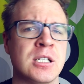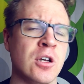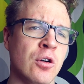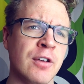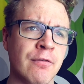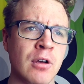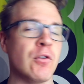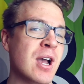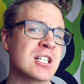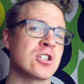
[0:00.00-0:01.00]
So if
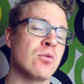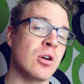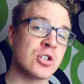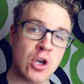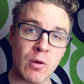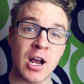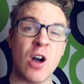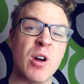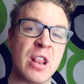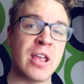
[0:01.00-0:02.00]
you ask someone
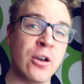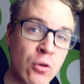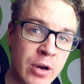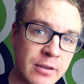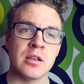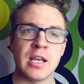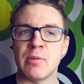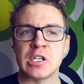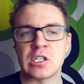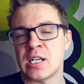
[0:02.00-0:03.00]
how are they doing, they
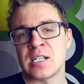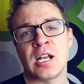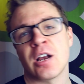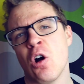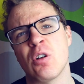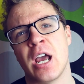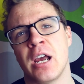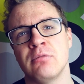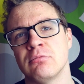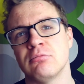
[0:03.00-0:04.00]
might just say it's like,
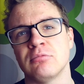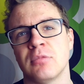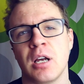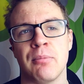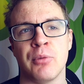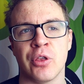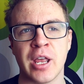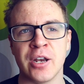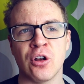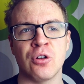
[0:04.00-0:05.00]
okay, but
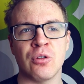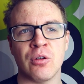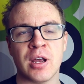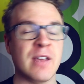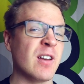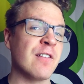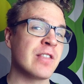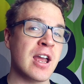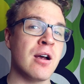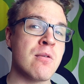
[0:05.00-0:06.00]
they don't, even if
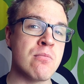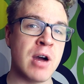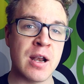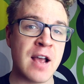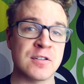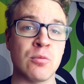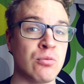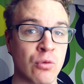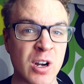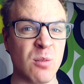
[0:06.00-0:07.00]
they might have some
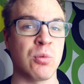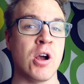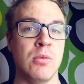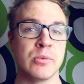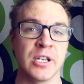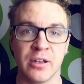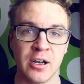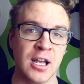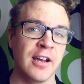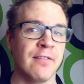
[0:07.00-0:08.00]
real problems in their
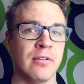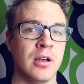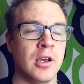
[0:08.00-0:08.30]
life.